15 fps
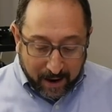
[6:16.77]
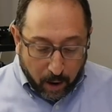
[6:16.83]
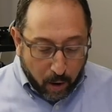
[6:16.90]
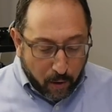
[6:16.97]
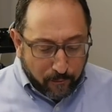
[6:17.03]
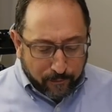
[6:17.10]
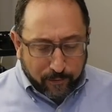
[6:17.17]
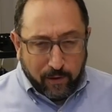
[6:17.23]

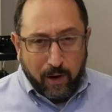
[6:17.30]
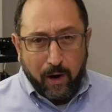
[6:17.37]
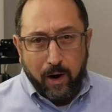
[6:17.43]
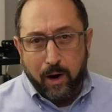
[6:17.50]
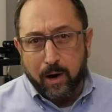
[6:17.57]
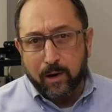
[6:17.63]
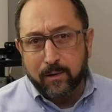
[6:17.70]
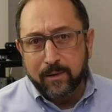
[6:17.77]

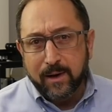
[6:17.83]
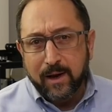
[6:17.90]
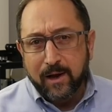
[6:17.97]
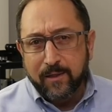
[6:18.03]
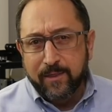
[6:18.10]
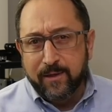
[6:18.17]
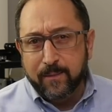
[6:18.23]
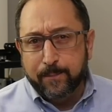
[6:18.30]
Overall,
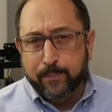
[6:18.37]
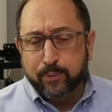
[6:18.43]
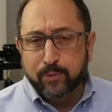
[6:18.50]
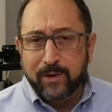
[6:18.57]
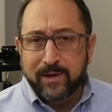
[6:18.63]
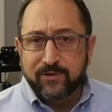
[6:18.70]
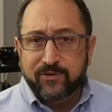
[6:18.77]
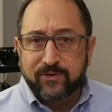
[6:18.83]
the
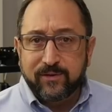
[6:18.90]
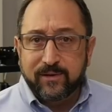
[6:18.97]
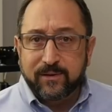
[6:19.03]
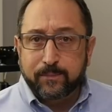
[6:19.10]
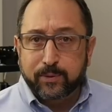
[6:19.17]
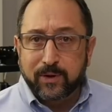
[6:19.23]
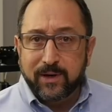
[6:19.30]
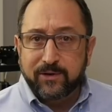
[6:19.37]
print,
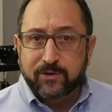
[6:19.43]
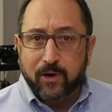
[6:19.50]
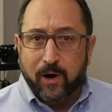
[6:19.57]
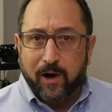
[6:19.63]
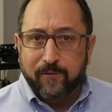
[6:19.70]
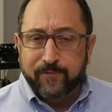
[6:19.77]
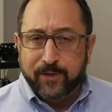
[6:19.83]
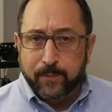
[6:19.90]
print
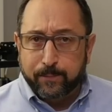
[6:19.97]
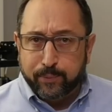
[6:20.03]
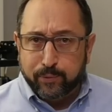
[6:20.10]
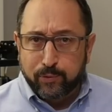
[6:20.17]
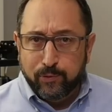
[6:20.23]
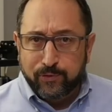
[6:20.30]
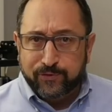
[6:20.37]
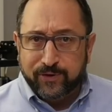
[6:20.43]
off the
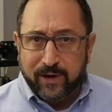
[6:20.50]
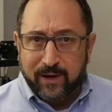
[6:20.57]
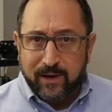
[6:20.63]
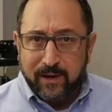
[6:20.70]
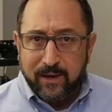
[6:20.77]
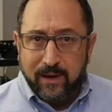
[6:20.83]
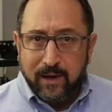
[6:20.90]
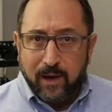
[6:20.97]
Prusa
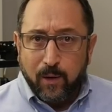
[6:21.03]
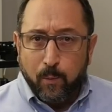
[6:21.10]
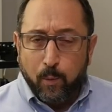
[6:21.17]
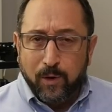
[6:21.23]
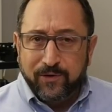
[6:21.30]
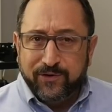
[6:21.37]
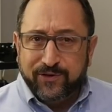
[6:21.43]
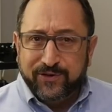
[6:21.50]

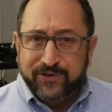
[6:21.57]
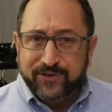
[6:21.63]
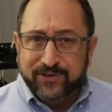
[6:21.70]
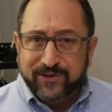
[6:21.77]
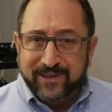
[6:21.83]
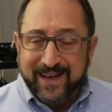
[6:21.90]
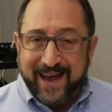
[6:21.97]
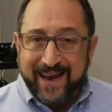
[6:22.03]
was
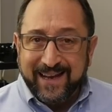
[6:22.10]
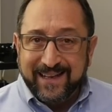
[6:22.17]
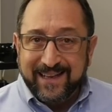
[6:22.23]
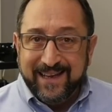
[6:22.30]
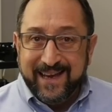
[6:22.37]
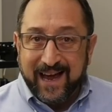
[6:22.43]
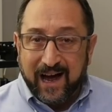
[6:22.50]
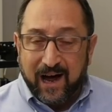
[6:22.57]

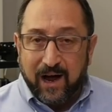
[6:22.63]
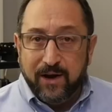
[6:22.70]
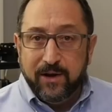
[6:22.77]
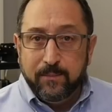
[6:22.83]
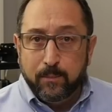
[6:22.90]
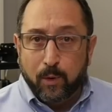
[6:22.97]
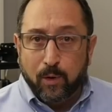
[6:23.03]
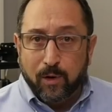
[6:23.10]
slightly
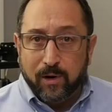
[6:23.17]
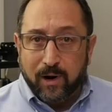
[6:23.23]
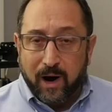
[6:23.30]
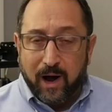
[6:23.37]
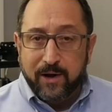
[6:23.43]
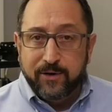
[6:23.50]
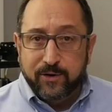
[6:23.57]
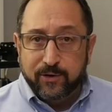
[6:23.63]
un more
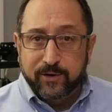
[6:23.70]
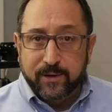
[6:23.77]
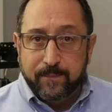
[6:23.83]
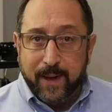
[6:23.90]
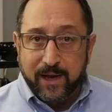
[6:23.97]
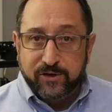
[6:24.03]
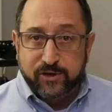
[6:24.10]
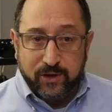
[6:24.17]
under
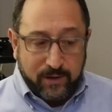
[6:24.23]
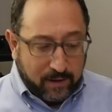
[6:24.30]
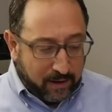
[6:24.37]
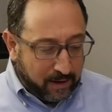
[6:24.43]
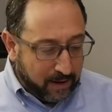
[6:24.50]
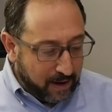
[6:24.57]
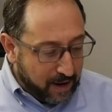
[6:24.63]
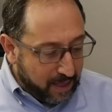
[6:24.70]
dimension
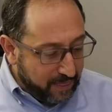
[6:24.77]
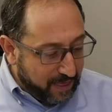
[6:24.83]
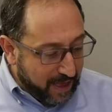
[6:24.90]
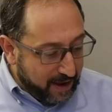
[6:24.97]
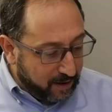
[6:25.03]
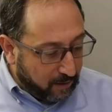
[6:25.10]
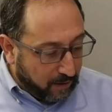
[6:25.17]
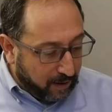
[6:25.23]

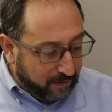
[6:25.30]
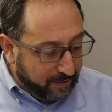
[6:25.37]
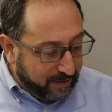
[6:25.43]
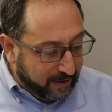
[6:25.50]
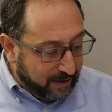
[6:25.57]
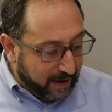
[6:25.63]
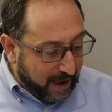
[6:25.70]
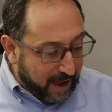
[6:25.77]
than on
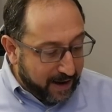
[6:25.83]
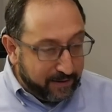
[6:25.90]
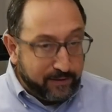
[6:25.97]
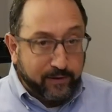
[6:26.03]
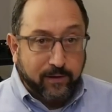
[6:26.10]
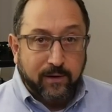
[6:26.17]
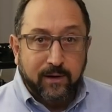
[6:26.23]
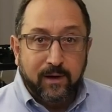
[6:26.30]
the
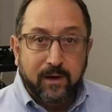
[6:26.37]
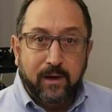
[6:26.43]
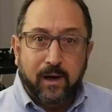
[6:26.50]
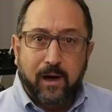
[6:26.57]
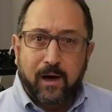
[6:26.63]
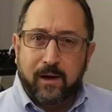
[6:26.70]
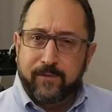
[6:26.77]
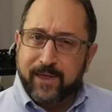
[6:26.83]
Ender.
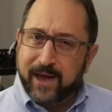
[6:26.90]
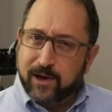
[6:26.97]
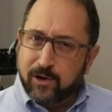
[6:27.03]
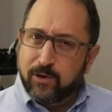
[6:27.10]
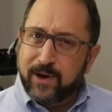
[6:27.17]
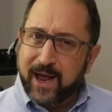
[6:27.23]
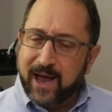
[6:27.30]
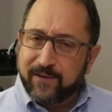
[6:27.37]
Uh, that
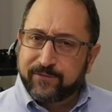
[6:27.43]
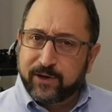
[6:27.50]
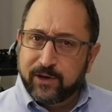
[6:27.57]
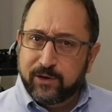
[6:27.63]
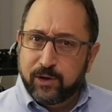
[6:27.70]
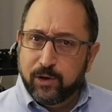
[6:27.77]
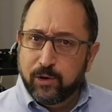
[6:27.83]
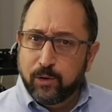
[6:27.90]
could have to
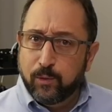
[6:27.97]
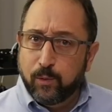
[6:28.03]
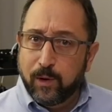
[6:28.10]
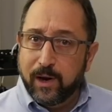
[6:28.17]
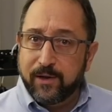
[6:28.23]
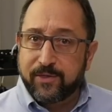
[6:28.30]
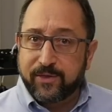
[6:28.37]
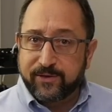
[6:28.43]
do
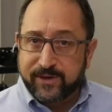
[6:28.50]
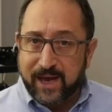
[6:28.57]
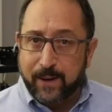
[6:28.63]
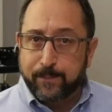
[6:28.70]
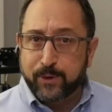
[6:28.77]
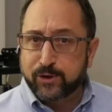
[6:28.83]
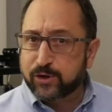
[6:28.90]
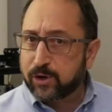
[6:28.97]
with
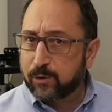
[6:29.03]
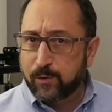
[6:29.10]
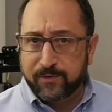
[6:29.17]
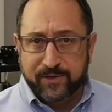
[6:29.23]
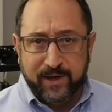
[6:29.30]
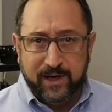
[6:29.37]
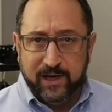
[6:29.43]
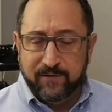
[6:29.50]
temperature
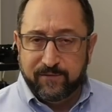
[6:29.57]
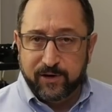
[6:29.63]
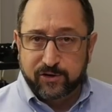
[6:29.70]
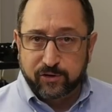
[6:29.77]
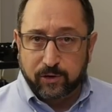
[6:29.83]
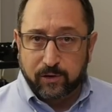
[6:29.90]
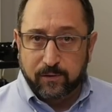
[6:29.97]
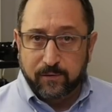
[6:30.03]
with the
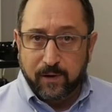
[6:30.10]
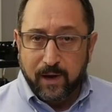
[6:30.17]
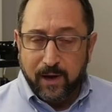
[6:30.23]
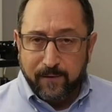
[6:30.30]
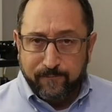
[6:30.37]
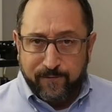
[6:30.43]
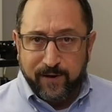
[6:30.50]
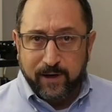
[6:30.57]
individual
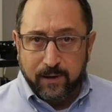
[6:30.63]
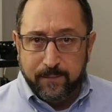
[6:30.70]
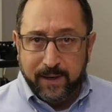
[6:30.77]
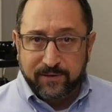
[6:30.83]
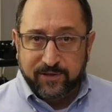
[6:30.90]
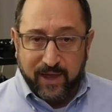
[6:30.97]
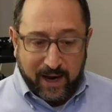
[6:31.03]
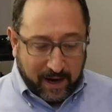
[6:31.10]

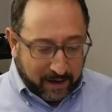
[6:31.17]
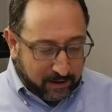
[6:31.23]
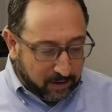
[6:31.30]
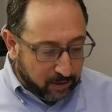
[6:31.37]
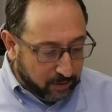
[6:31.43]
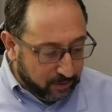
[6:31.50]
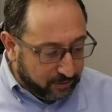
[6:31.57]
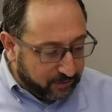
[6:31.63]
filament that I
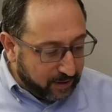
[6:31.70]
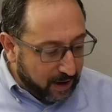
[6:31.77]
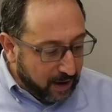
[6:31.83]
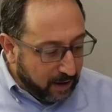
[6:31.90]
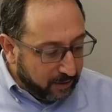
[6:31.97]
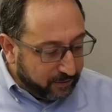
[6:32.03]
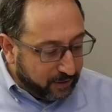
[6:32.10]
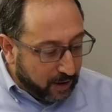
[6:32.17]
used.
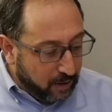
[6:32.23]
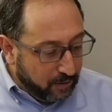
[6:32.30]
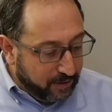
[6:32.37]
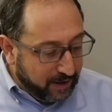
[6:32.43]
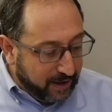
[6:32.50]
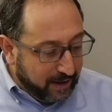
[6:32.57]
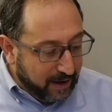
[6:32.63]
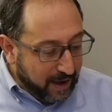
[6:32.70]
So
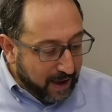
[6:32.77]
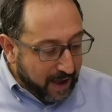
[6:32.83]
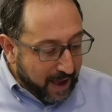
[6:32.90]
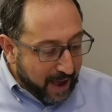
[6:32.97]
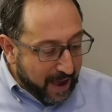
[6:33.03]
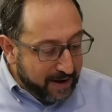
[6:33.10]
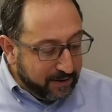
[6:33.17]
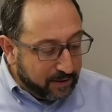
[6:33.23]
the
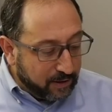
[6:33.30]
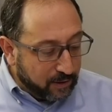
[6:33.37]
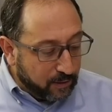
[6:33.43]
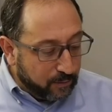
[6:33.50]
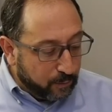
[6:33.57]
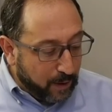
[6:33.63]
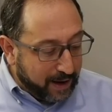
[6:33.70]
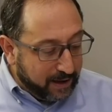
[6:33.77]
Ender
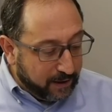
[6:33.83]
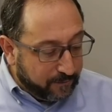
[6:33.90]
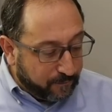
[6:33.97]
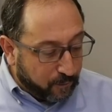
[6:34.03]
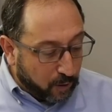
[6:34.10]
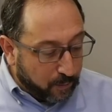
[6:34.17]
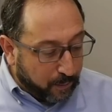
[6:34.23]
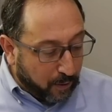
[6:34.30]
rated
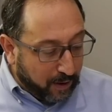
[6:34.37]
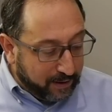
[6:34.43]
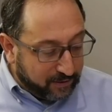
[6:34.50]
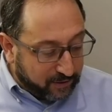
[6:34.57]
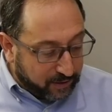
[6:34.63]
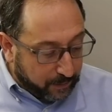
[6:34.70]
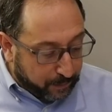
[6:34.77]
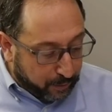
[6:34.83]
4
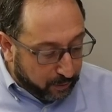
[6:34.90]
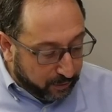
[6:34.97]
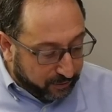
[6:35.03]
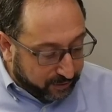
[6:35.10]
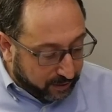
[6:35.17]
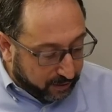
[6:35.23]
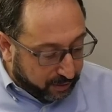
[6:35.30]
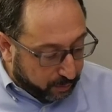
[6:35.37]
points, the
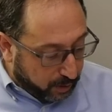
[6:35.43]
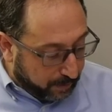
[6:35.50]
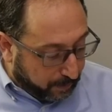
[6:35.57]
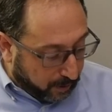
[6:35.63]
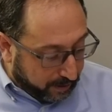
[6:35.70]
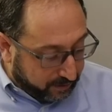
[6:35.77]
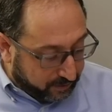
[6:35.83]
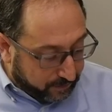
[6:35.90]
Prusa 3
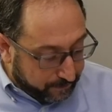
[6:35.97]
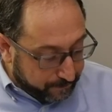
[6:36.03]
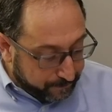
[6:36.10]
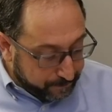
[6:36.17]
points.